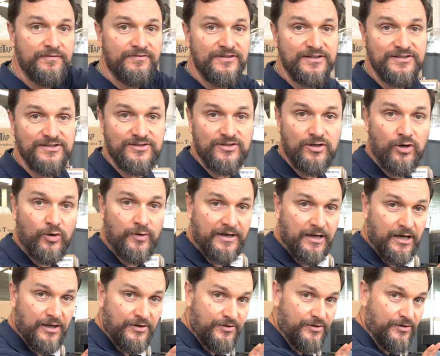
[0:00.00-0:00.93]
if this is
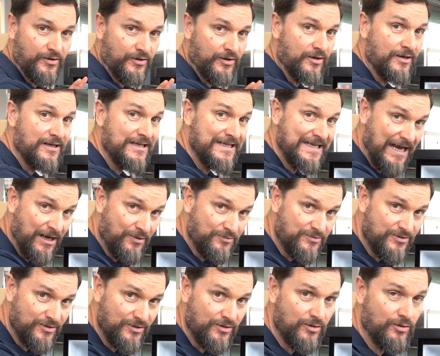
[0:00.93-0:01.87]
going under
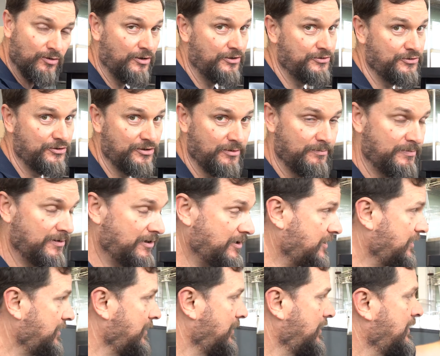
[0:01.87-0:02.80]
counter or under your
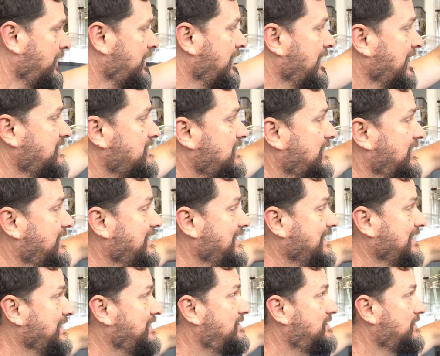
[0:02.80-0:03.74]
bar, it's going to
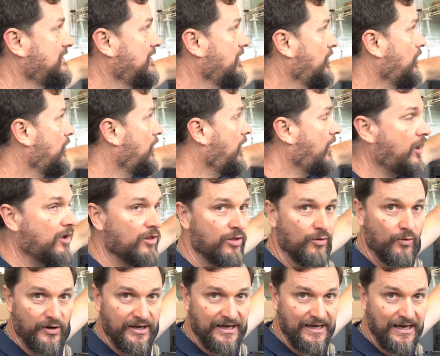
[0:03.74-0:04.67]
need to go all the
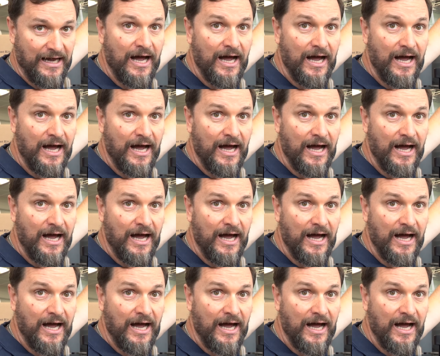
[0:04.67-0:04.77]
way